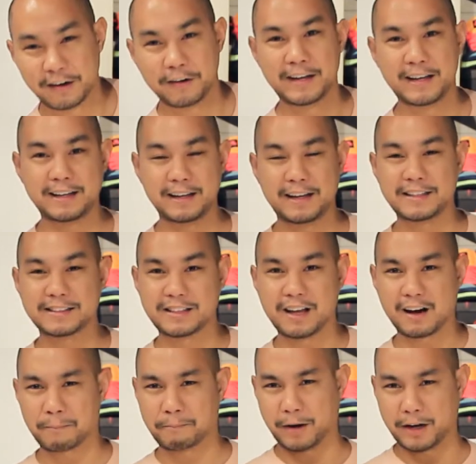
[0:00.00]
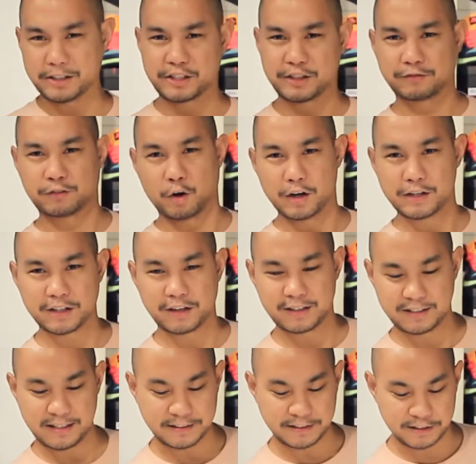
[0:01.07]
he's done a bunch of toys on
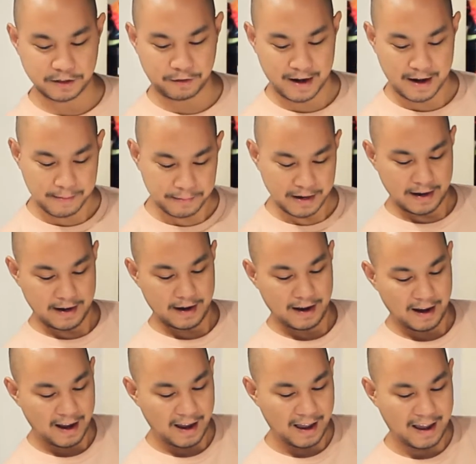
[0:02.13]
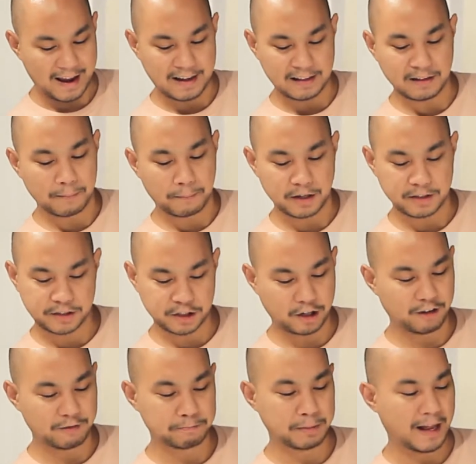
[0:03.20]
his Instagram and a bunch
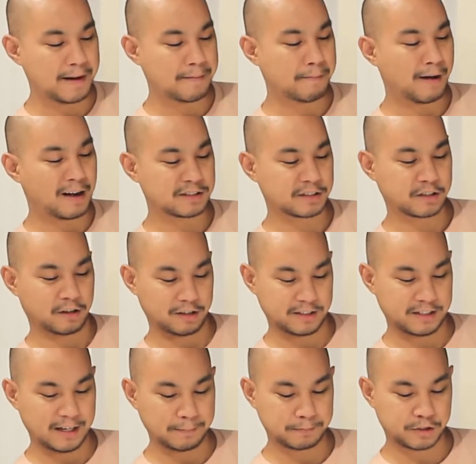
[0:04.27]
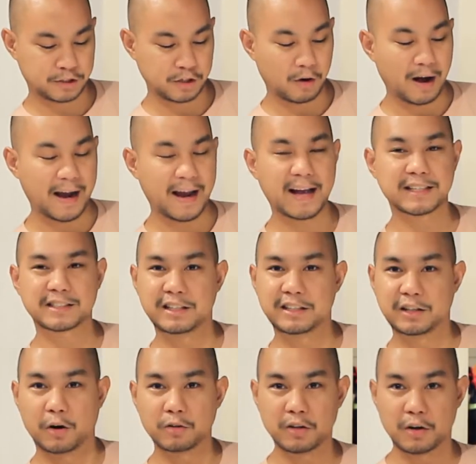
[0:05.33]
of blind box concepts. So I actually
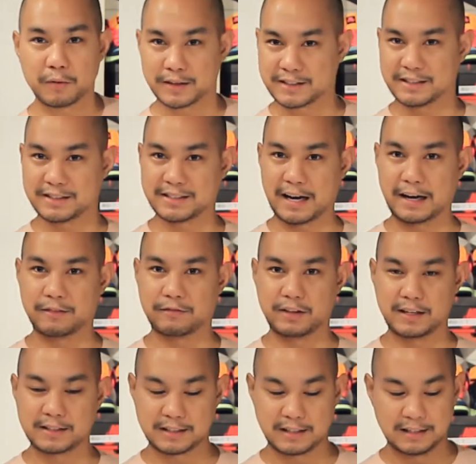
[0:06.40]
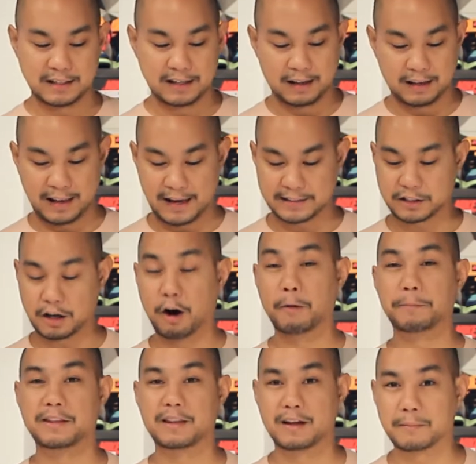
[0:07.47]
don't know what's inside of these. Let's
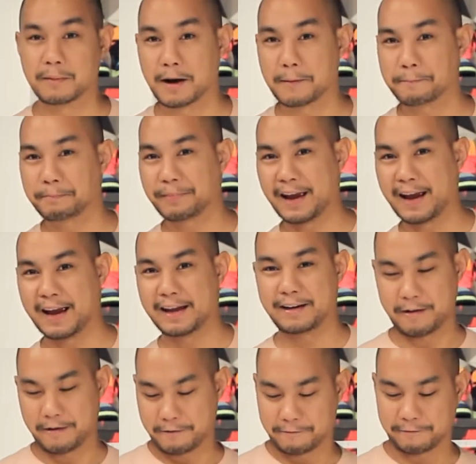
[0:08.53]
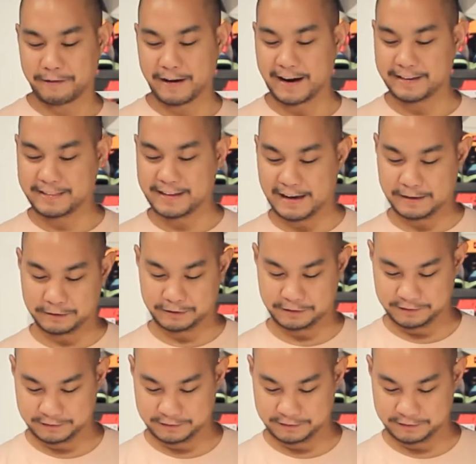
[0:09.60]
open them up and find out.